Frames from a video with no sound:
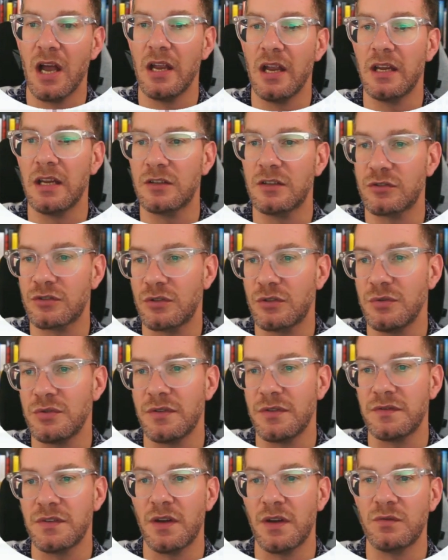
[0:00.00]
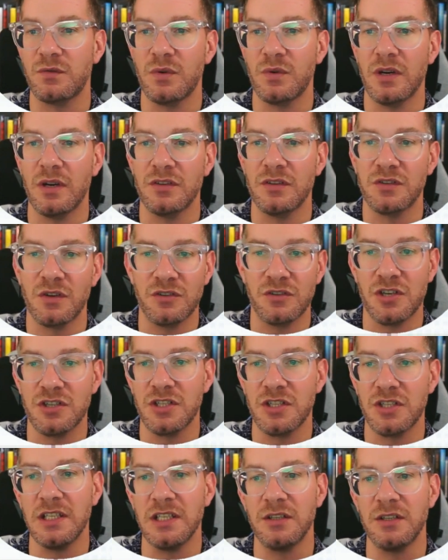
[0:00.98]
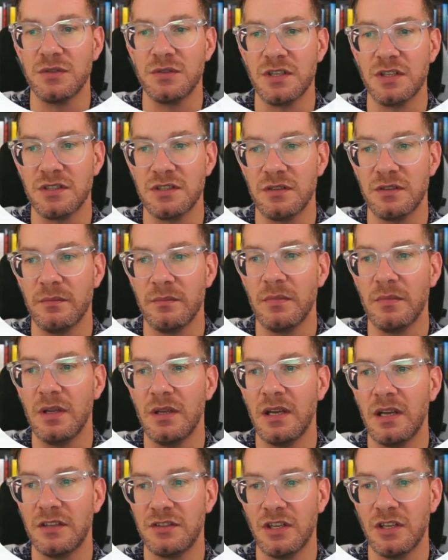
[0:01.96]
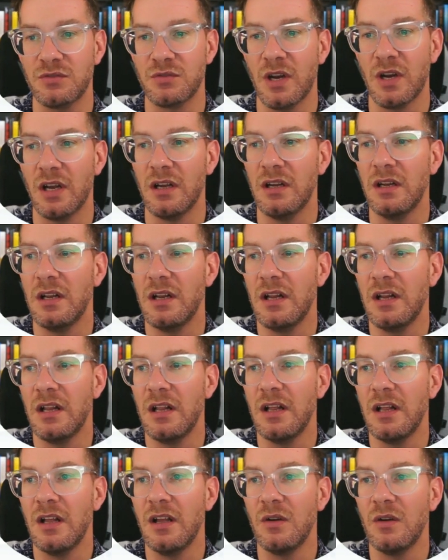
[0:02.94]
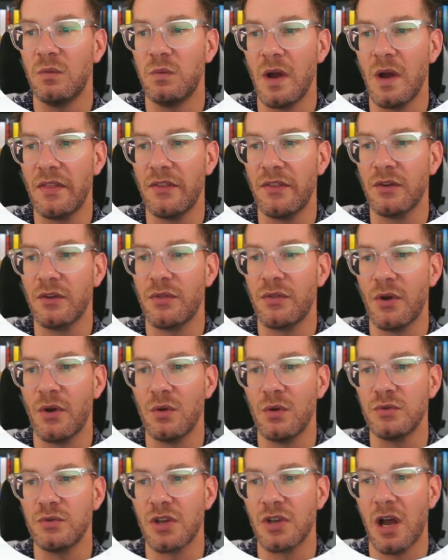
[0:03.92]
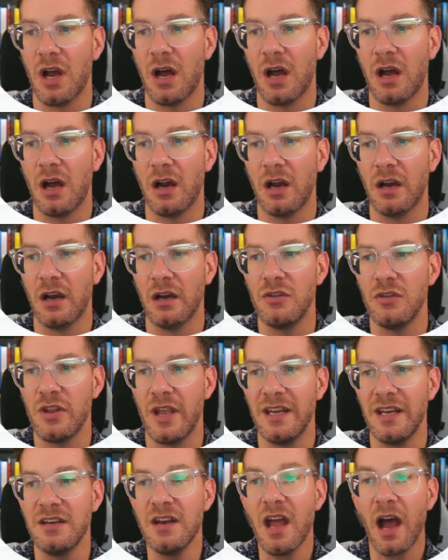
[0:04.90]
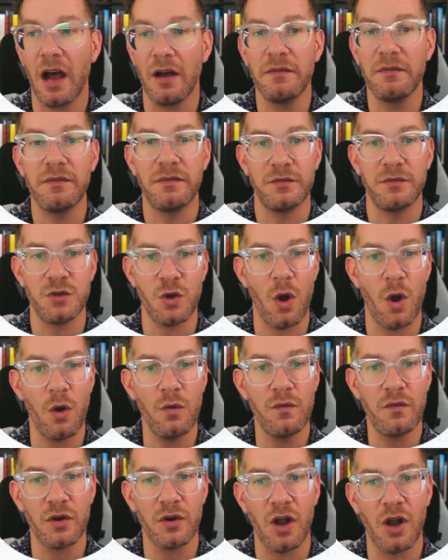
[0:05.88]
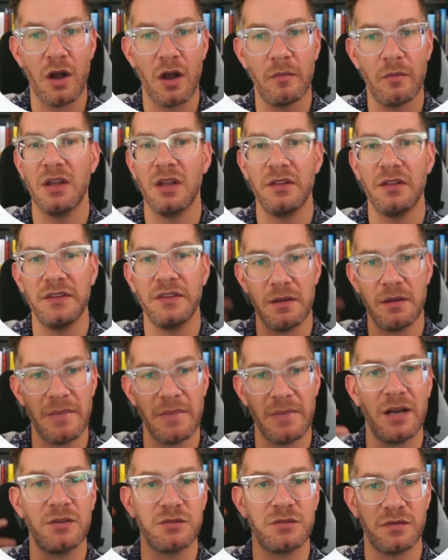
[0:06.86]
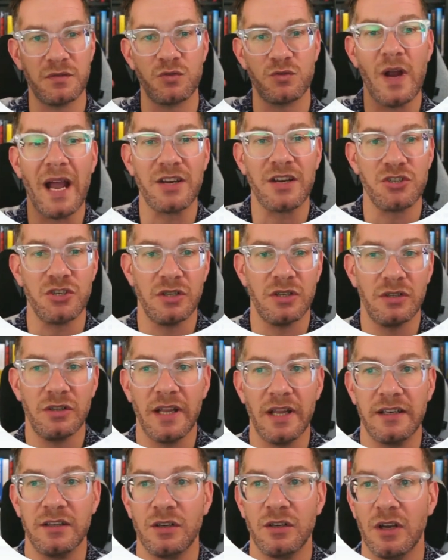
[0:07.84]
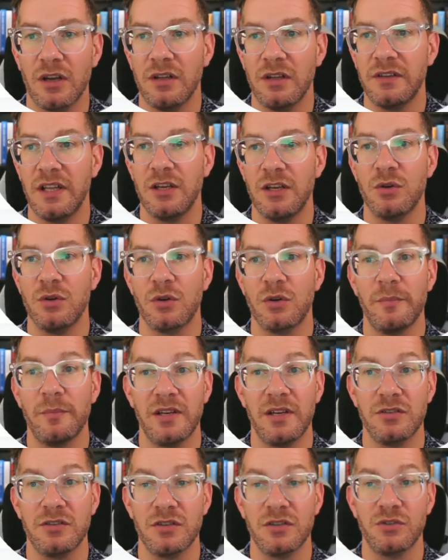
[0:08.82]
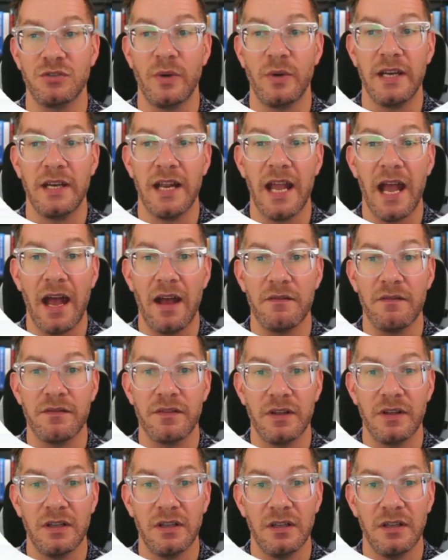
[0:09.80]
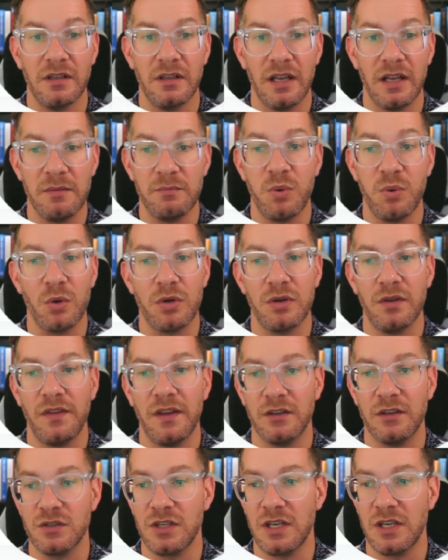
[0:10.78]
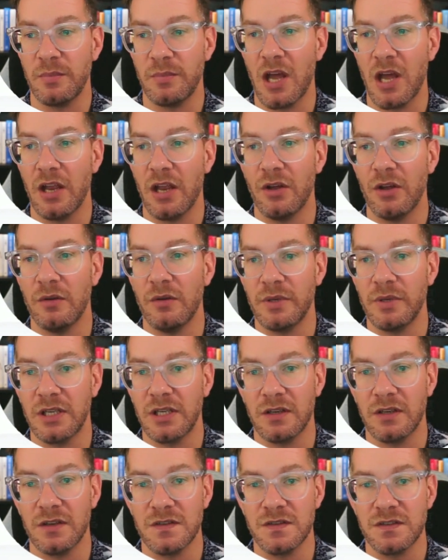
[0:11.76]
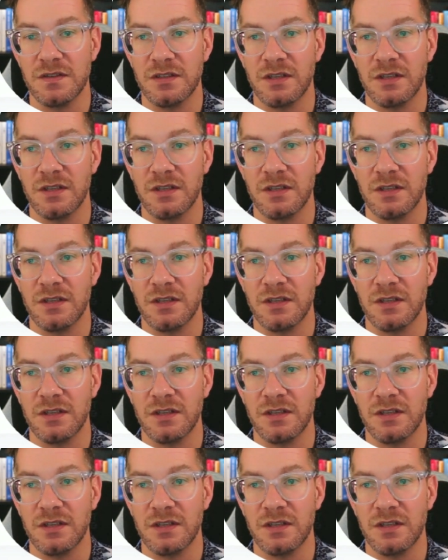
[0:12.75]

exclusive software, strategic ecosystem, etc., whether those are enough to overcome the amount of traction that your competitors already have. Important thing to keep an eye on because,